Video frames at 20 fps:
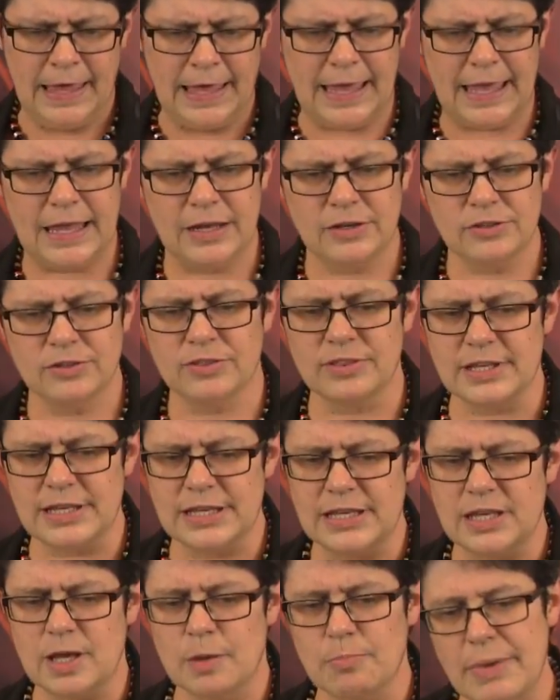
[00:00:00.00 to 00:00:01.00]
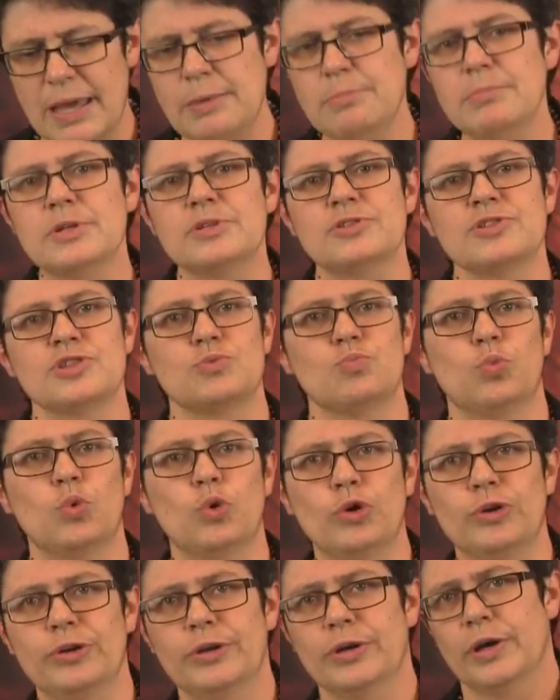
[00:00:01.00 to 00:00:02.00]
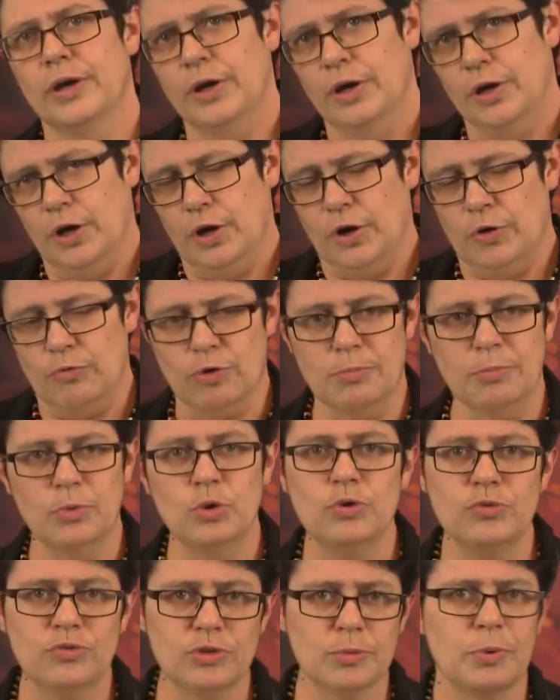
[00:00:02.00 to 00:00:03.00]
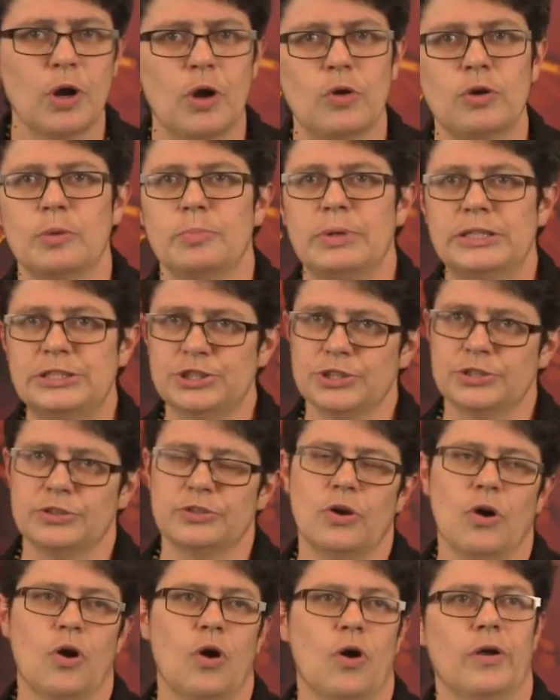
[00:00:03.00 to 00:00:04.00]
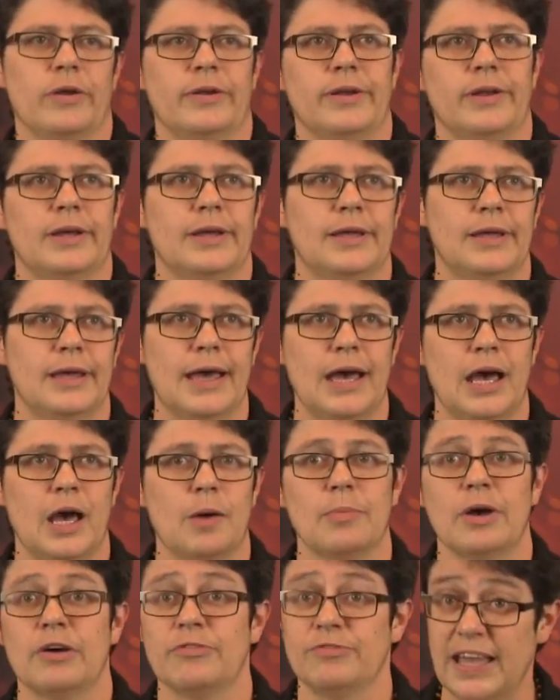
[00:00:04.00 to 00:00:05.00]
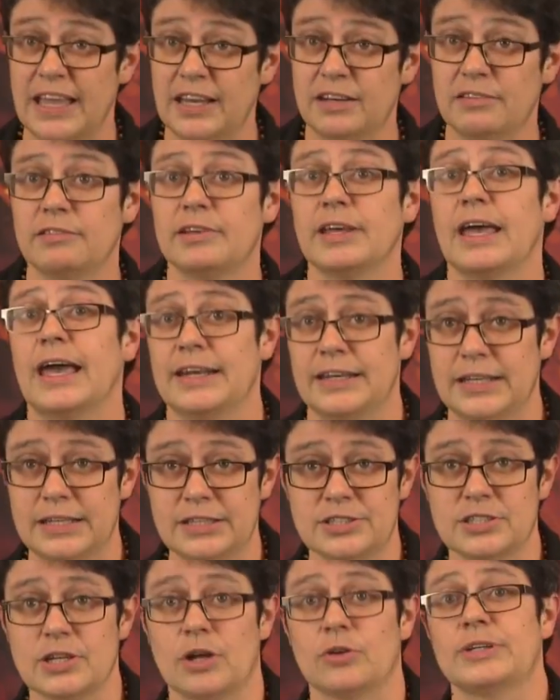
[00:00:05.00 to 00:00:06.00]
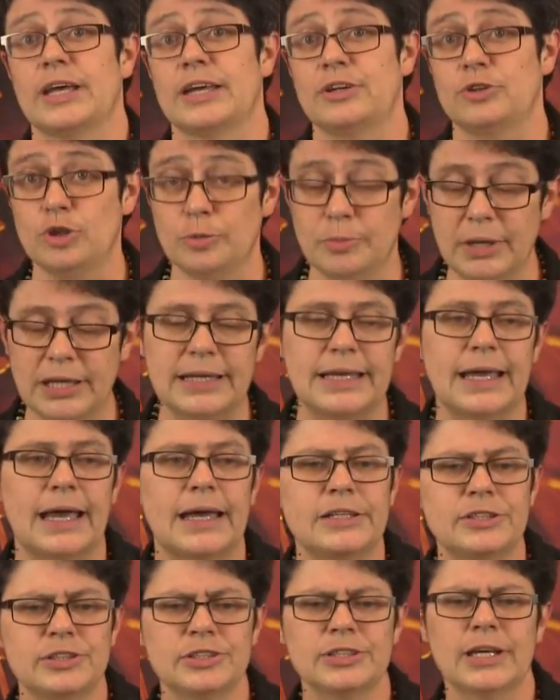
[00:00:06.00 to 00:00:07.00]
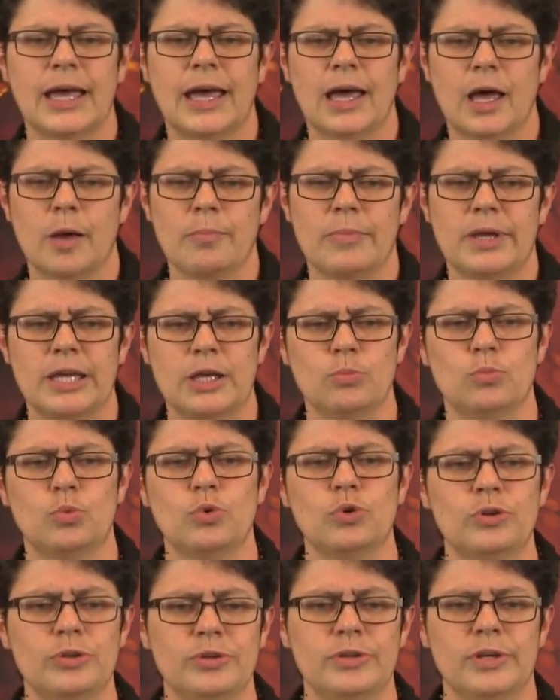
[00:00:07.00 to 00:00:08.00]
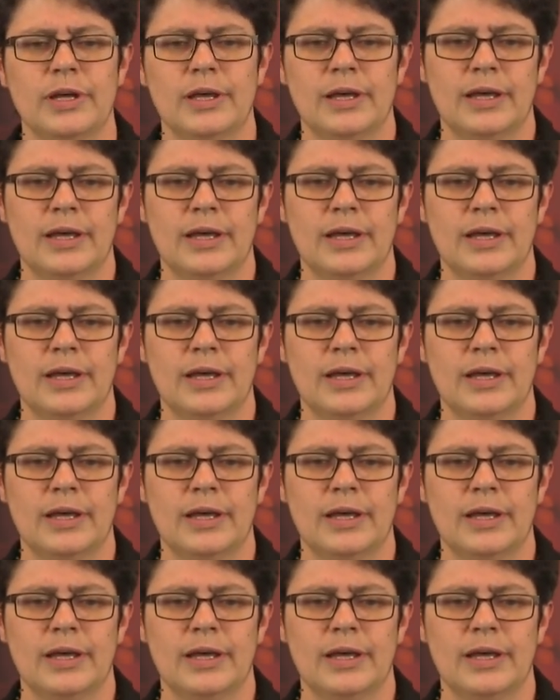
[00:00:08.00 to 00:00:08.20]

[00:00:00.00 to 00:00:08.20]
And the amendments would remove the prohibition on um, offend and insult and humiliate, um, it would